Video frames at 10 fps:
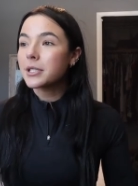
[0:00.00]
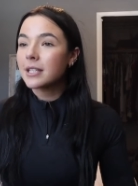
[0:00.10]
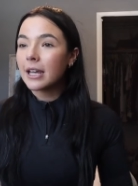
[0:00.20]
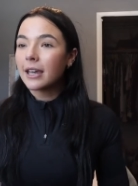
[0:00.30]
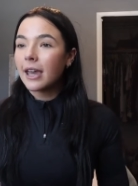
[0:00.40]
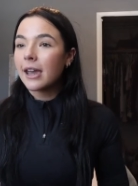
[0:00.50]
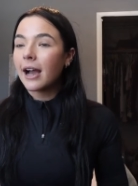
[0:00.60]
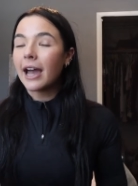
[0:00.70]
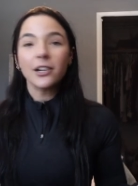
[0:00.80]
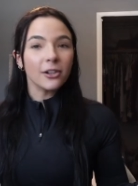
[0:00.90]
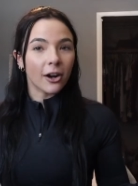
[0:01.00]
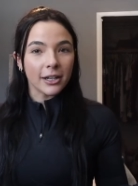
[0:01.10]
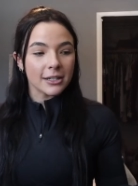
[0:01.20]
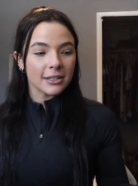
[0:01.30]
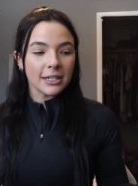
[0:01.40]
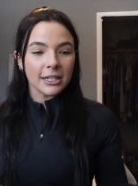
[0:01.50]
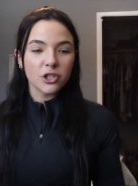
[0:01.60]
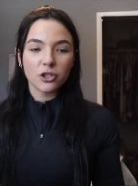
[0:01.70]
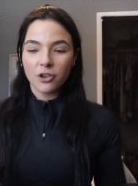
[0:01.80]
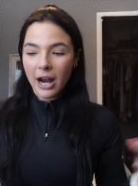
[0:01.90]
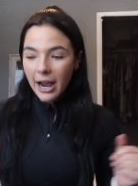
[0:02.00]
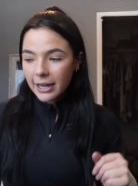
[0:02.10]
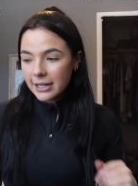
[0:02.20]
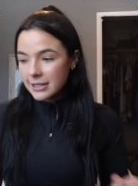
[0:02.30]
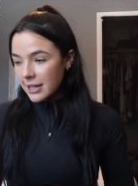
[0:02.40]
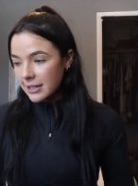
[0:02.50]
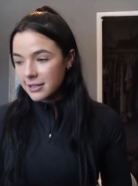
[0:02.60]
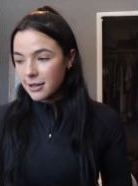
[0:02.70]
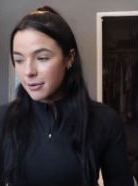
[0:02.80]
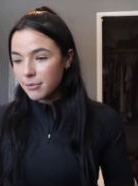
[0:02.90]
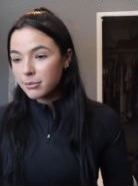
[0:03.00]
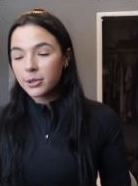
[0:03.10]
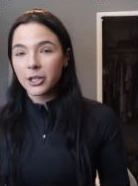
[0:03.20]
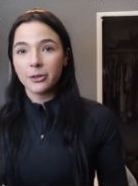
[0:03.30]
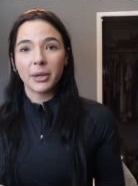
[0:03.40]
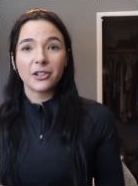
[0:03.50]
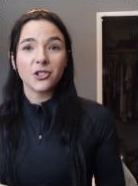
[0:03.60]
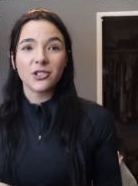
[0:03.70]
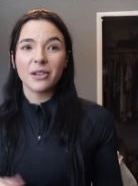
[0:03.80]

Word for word: I was thinking I could honestly try and take some cute pictures